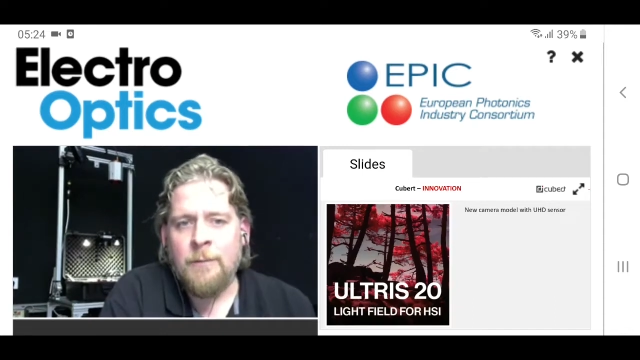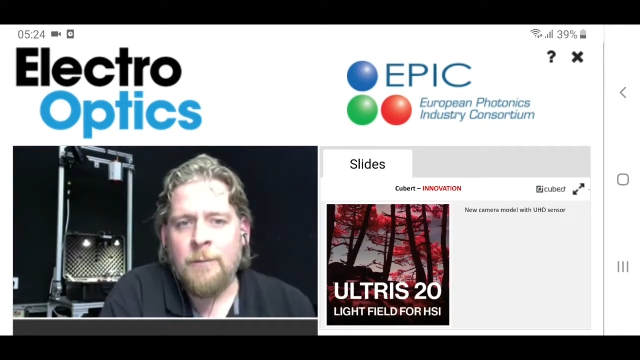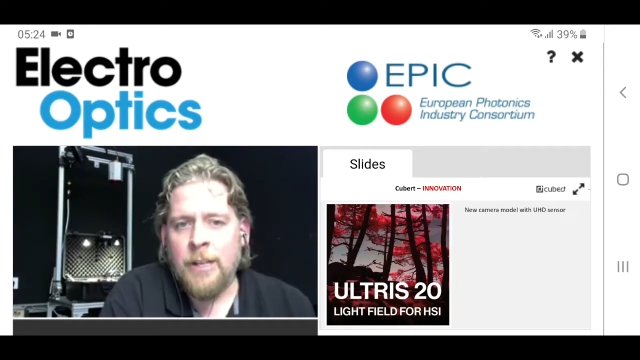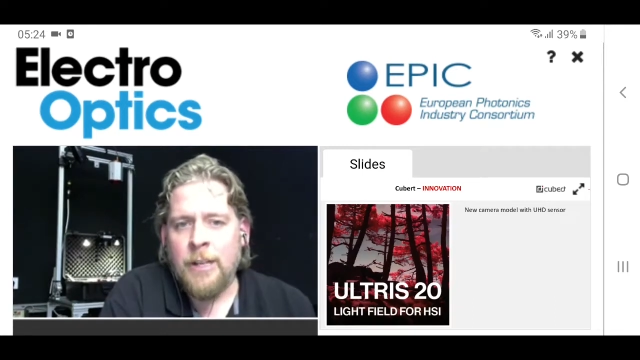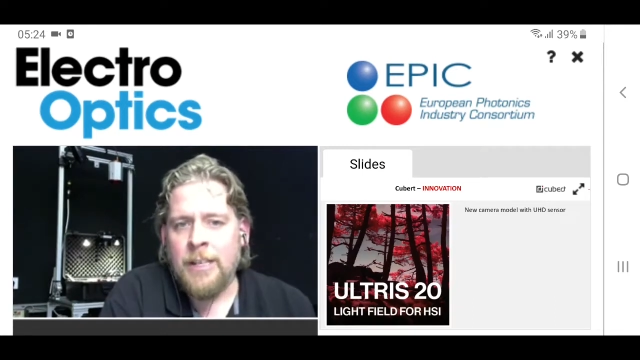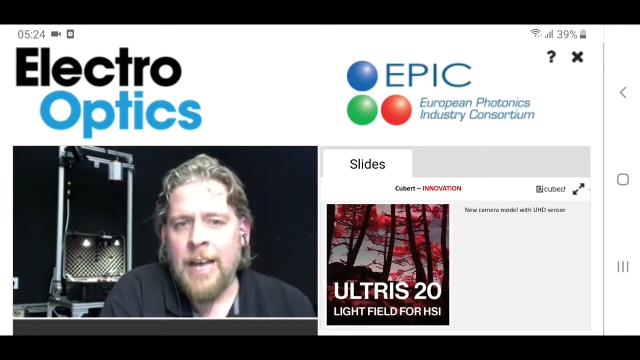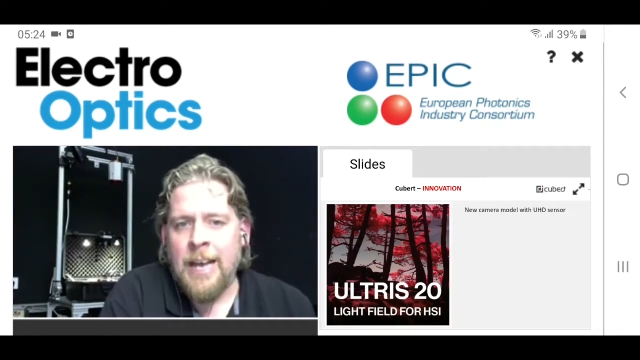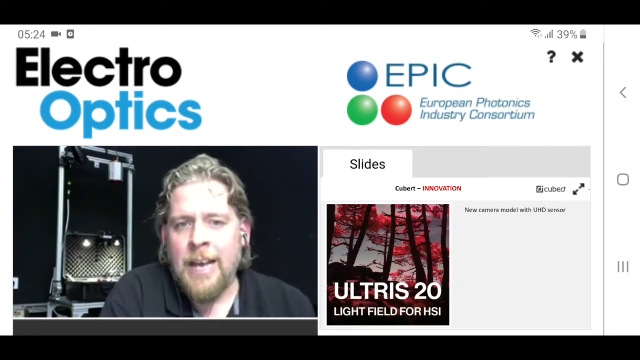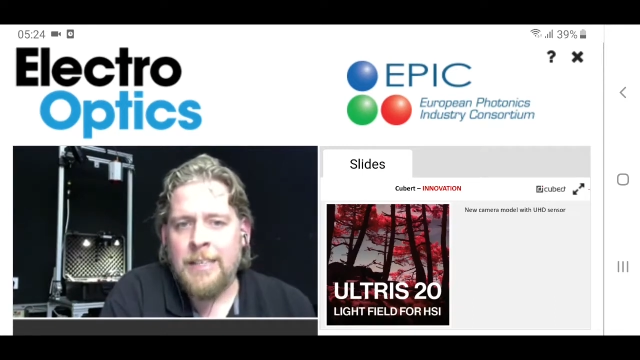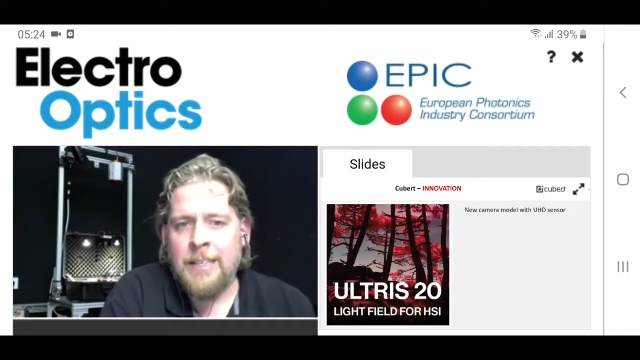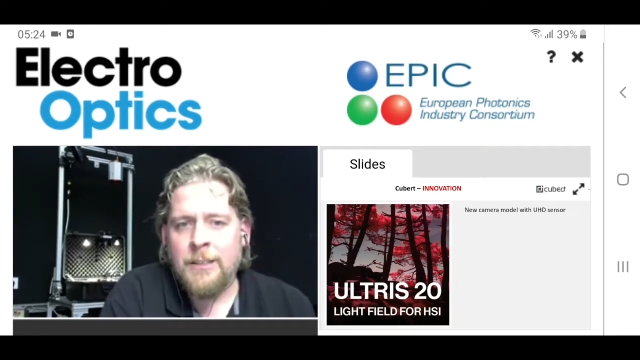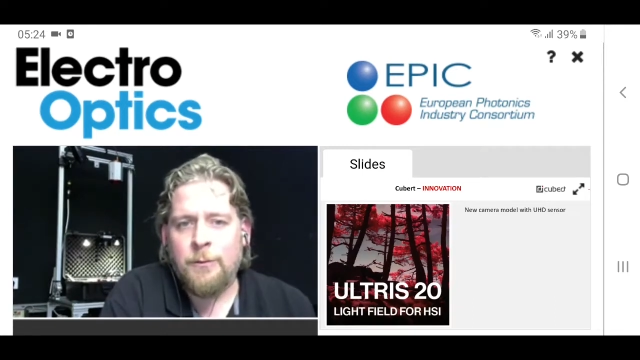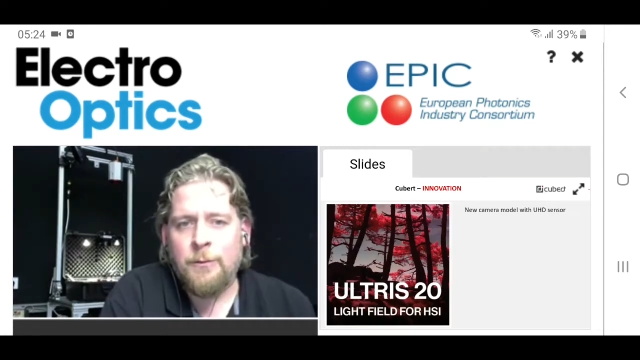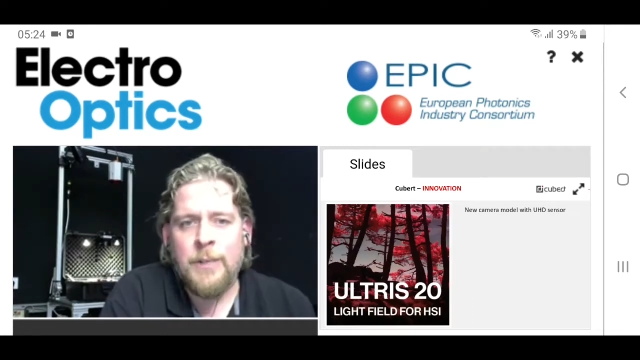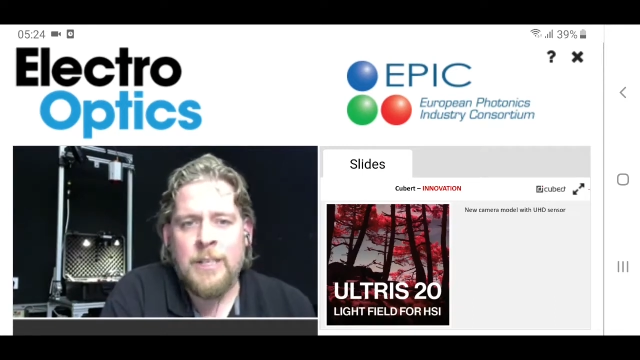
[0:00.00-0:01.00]
ever
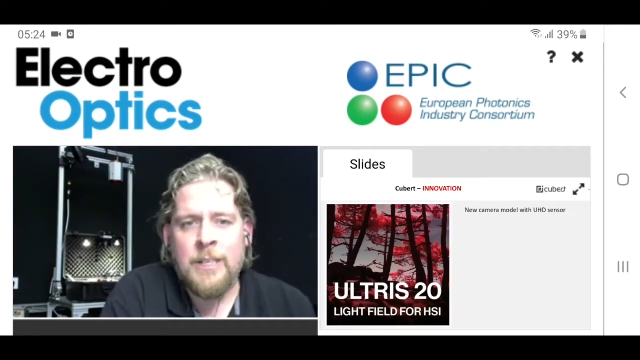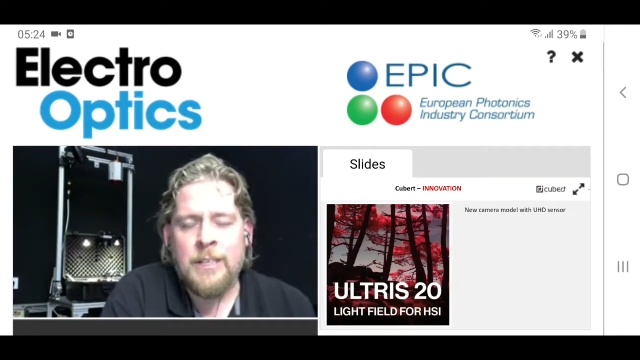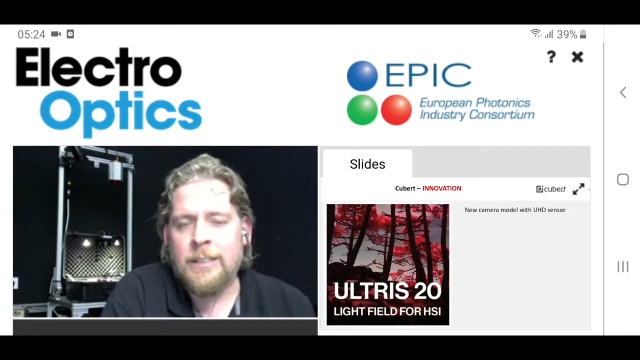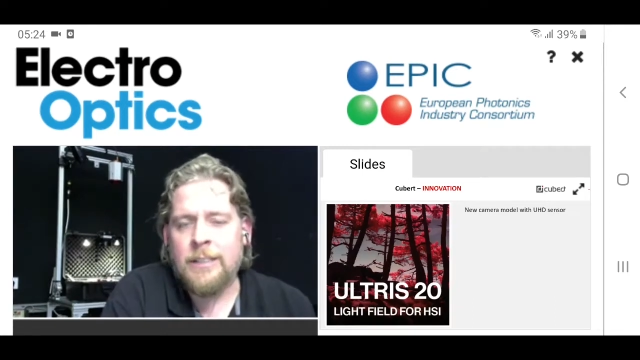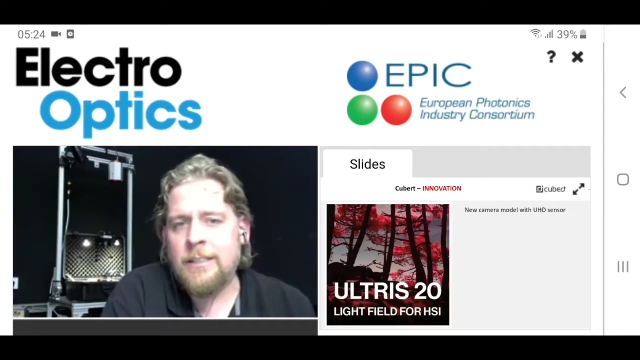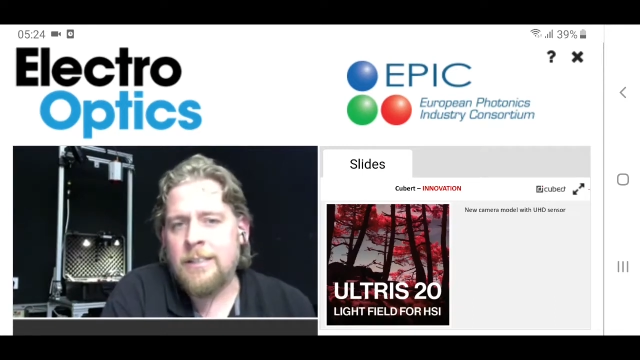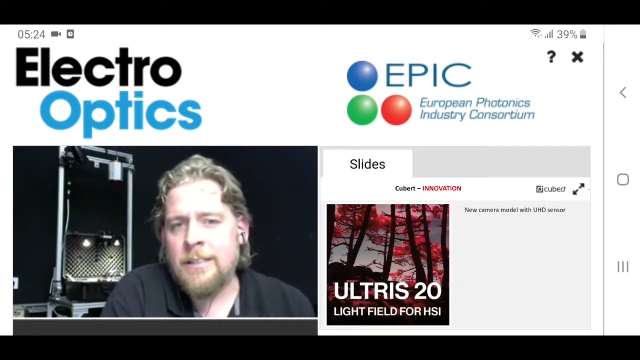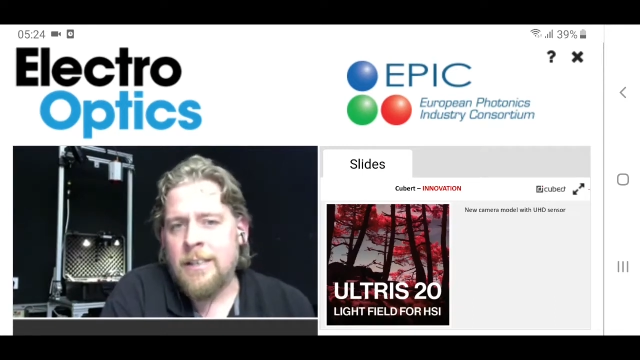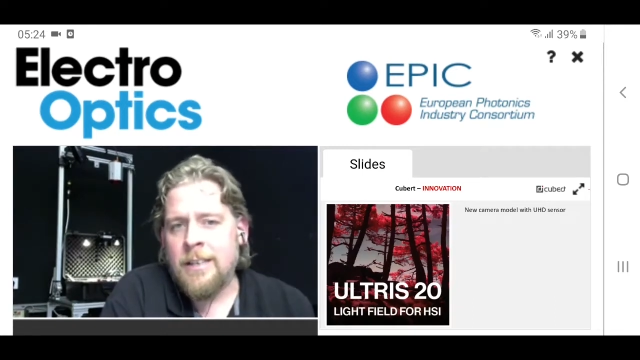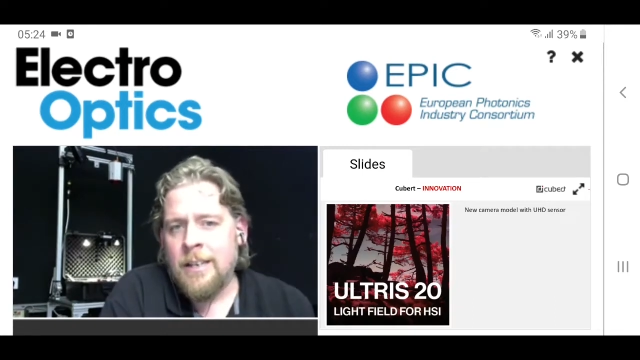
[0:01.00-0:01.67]
light field